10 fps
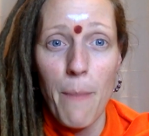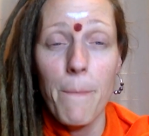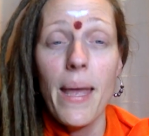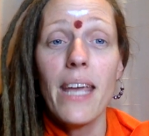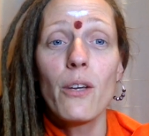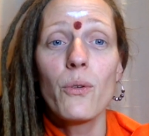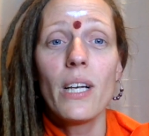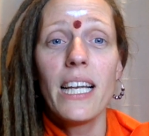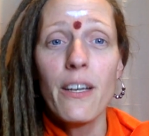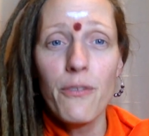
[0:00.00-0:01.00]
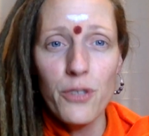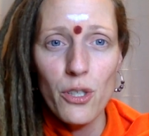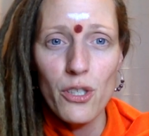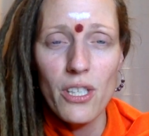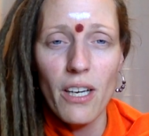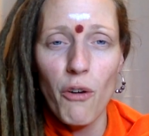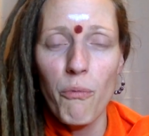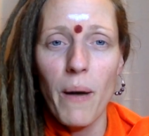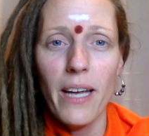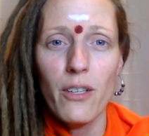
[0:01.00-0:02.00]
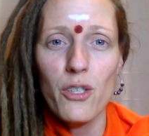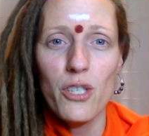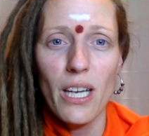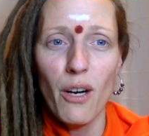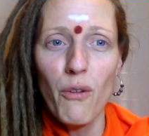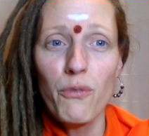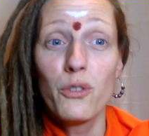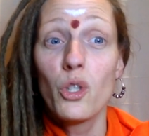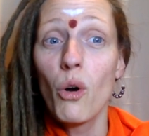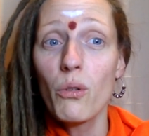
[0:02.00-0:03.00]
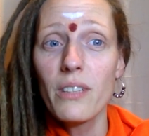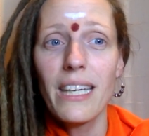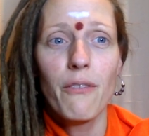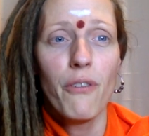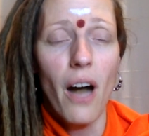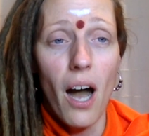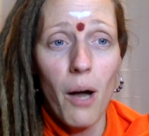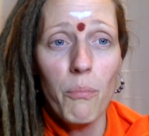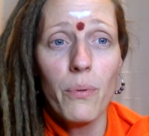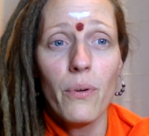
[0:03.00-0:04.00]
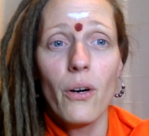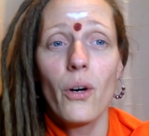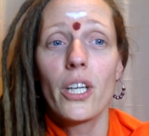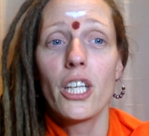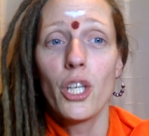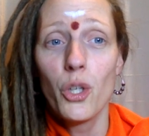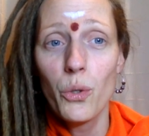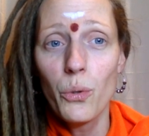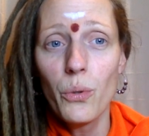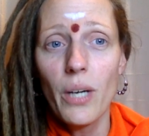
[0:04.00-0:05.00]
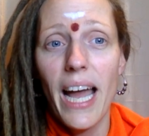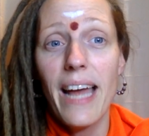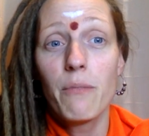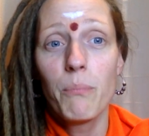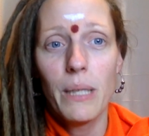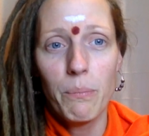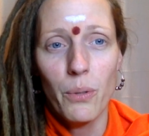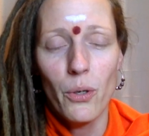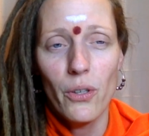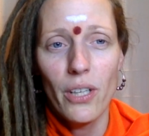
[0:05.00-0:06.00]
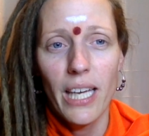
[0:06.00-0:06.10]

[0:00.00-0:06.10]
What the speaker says: May you lift yourself by yourself. Don't give up on you and people.